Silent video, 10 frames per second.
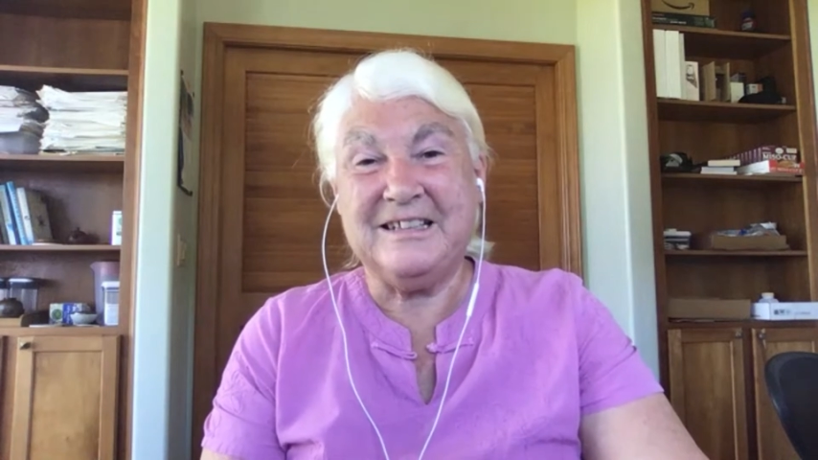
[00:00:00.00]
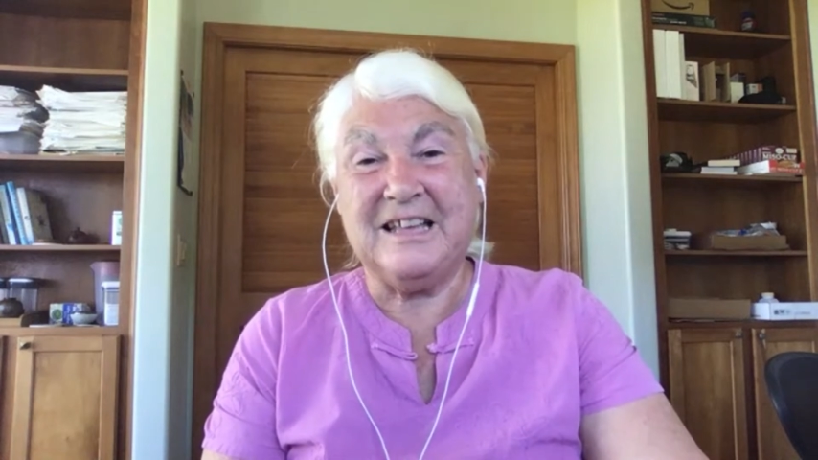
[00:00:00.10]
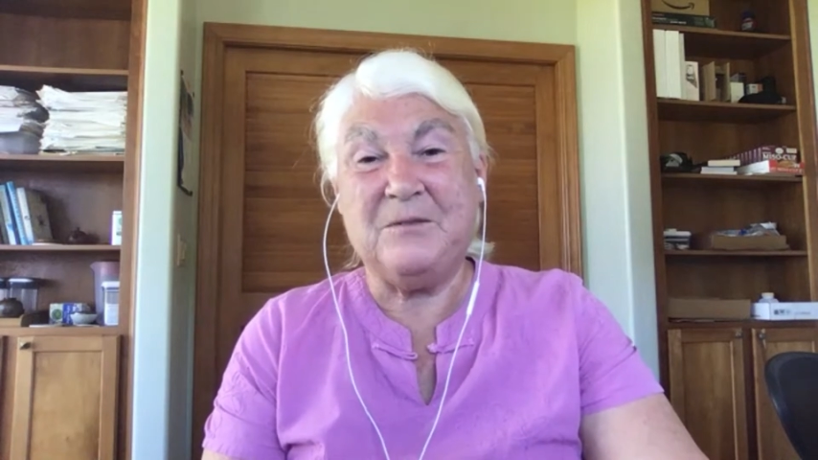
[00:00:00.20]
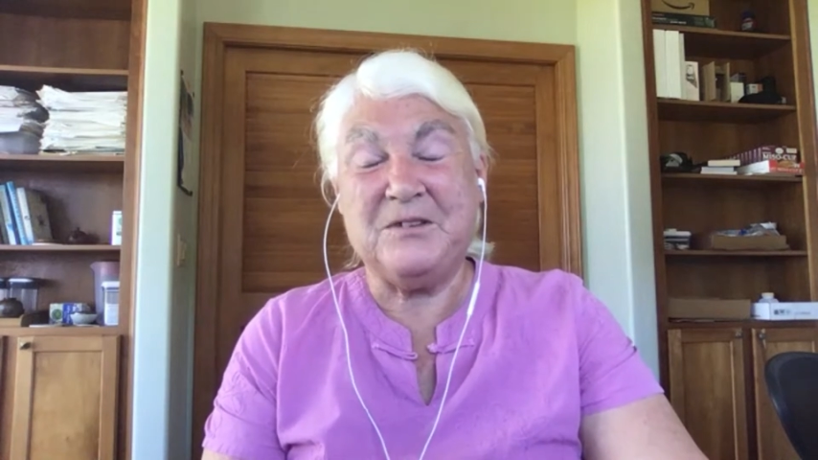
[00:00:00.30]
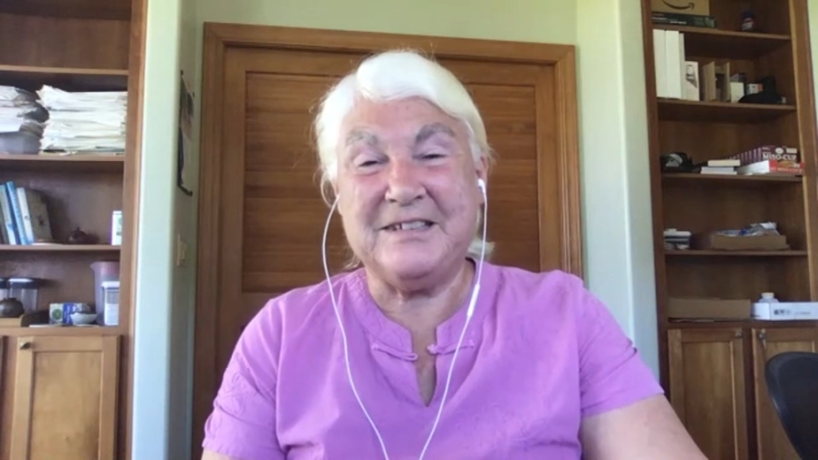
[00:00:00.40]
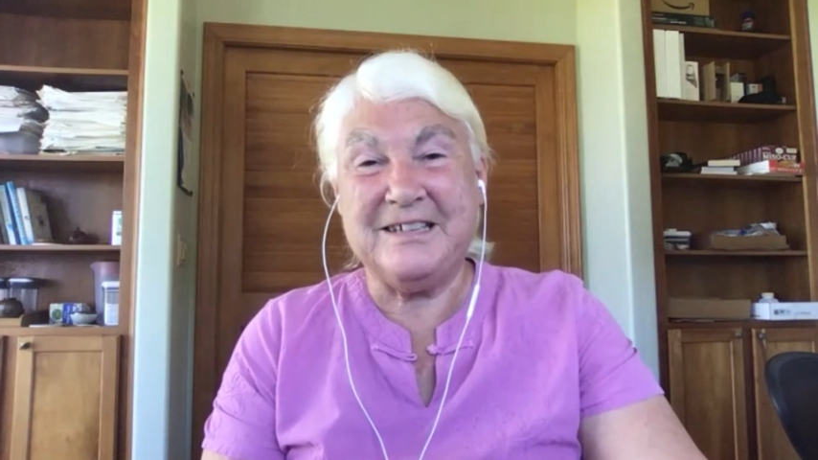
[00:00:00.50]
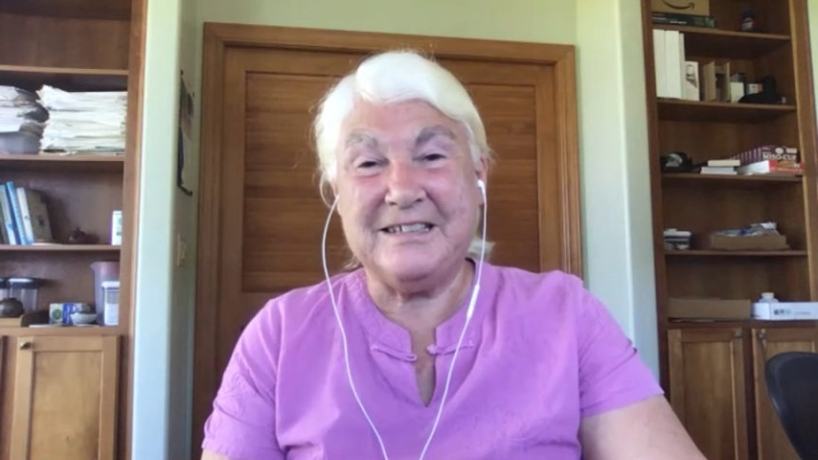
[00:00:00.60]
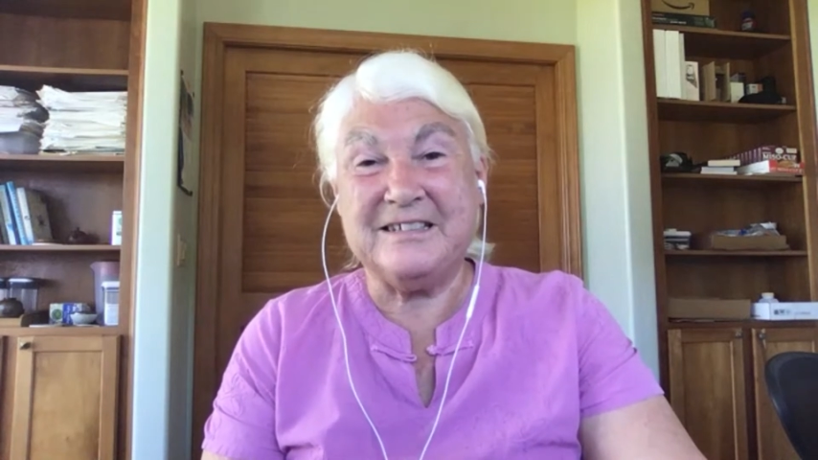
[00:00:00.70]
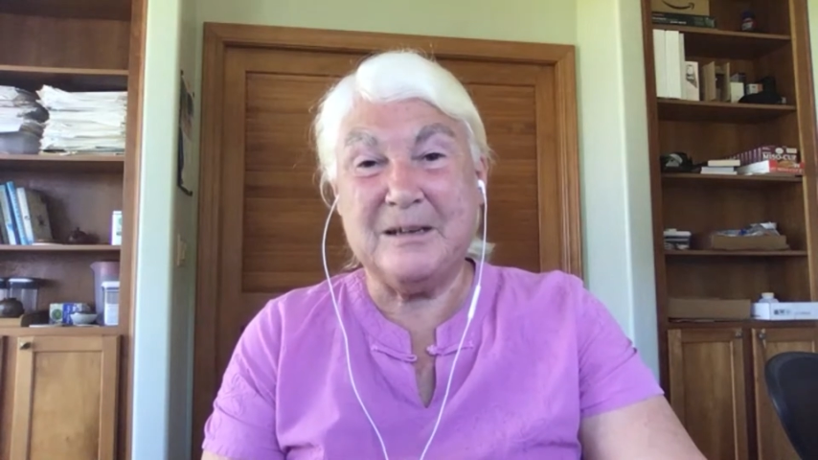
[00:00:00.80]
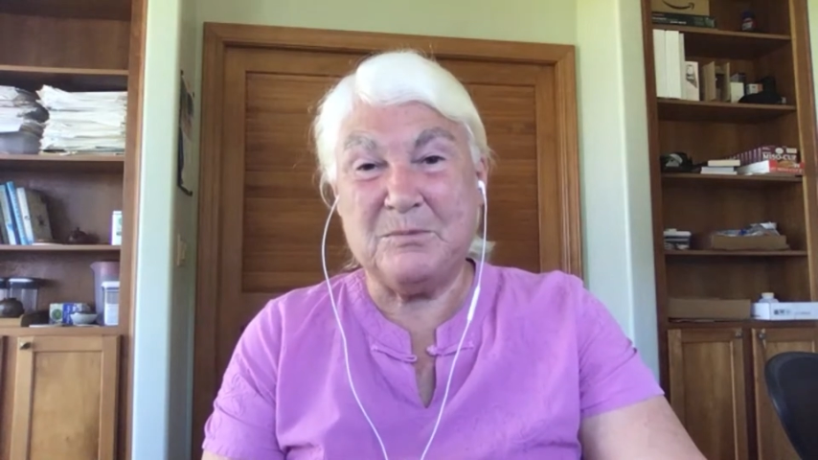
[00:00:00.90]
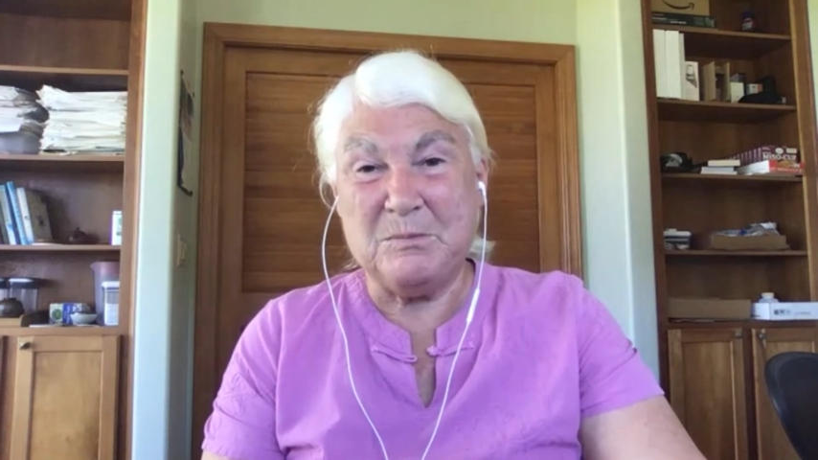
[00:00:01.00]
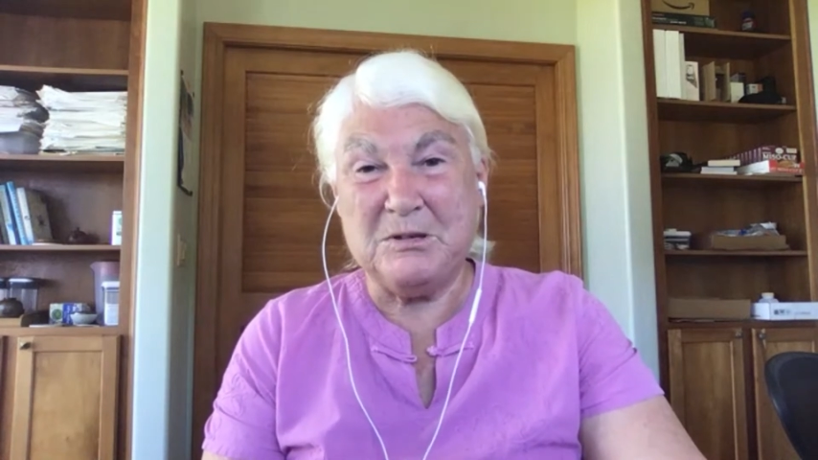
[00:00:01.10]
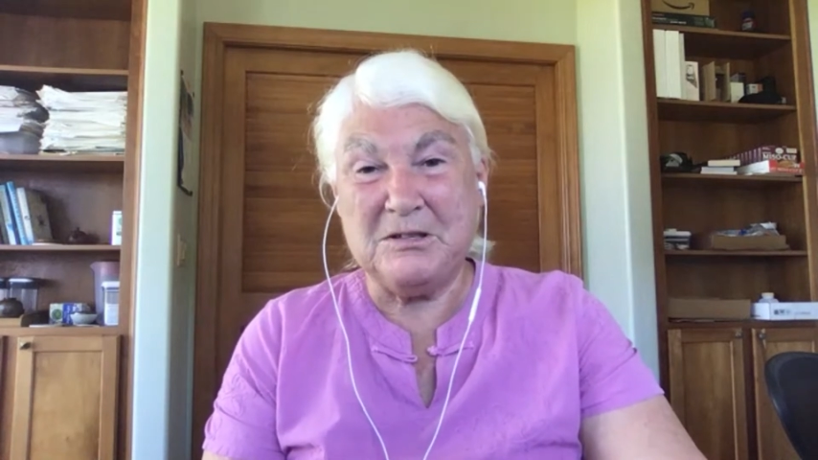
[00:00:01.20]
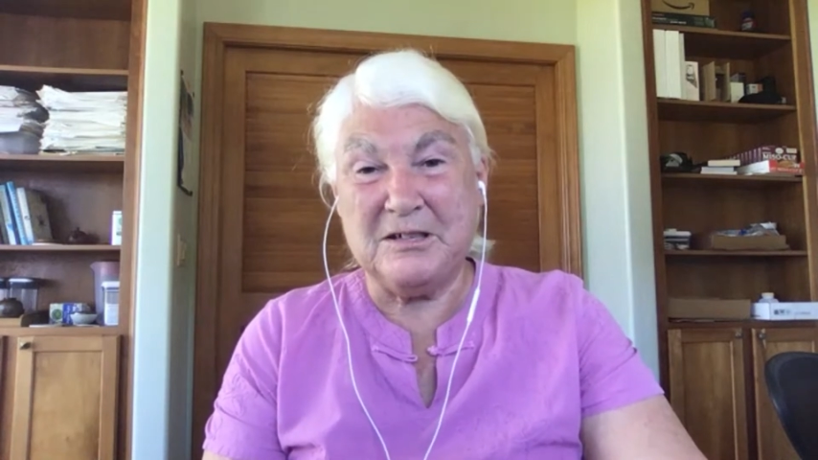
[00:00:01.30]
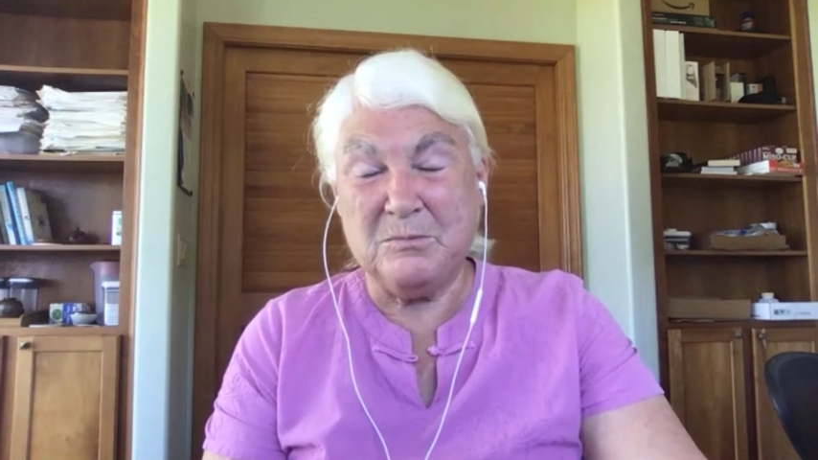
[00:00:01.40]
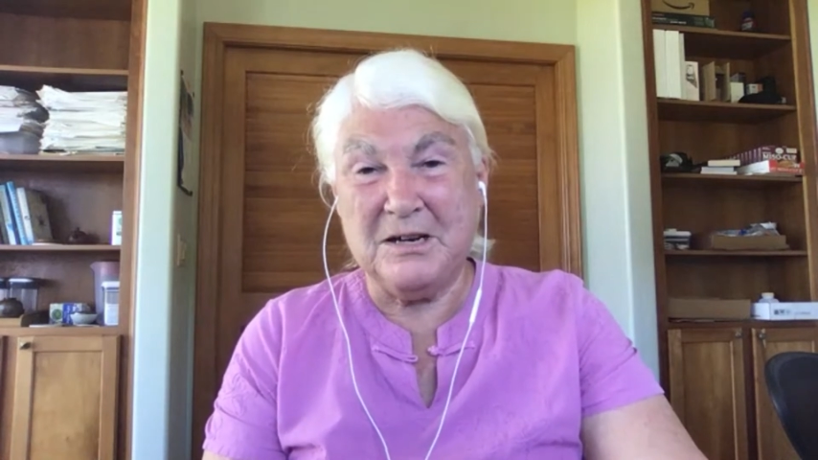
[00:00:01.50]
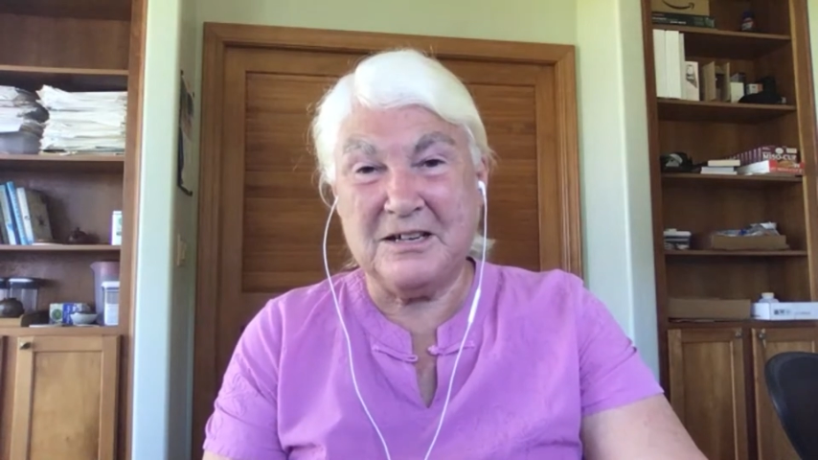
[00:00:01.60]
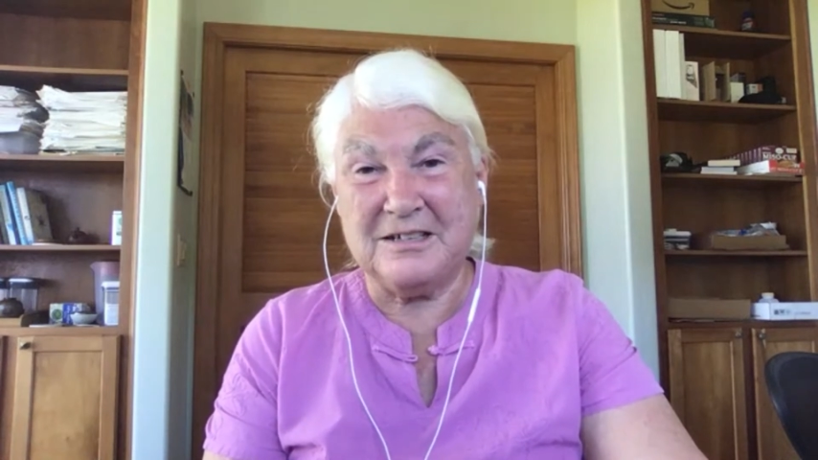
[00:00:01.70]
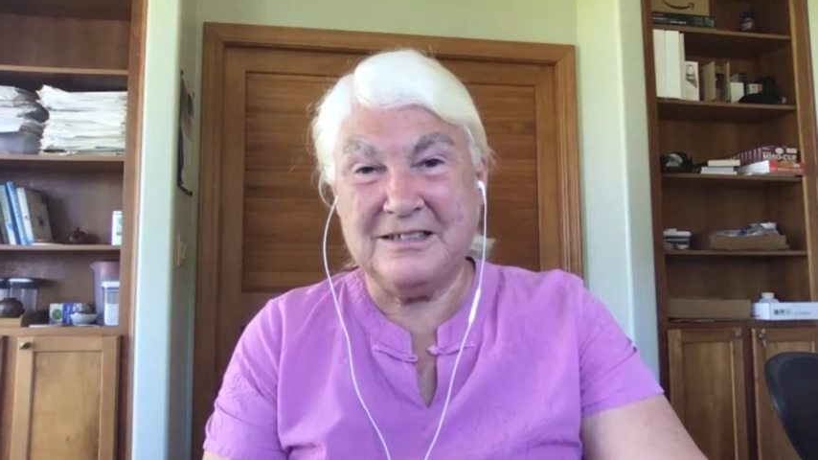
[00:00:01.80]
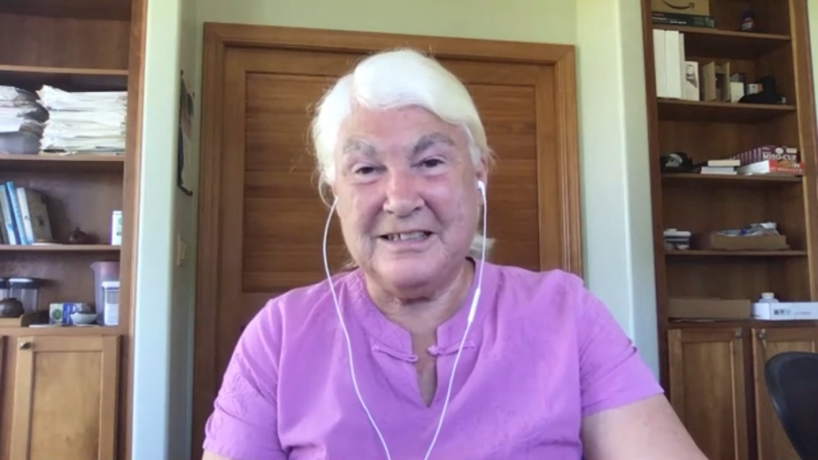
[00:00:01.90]
glyphosate susceptibility
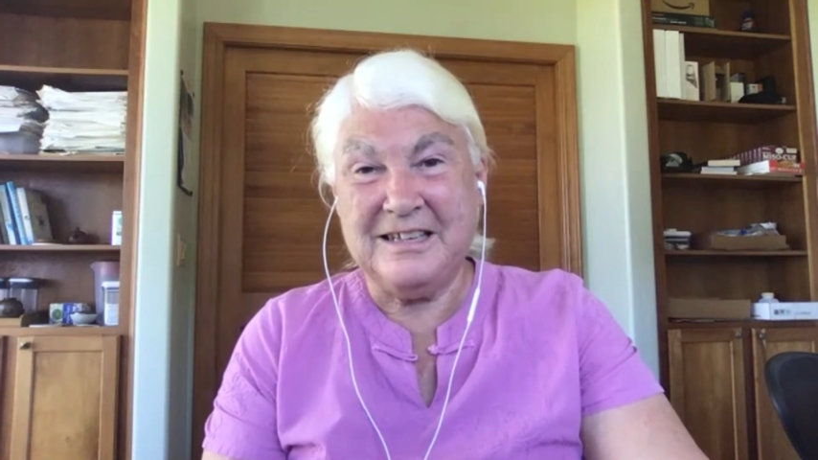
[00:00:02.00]
model.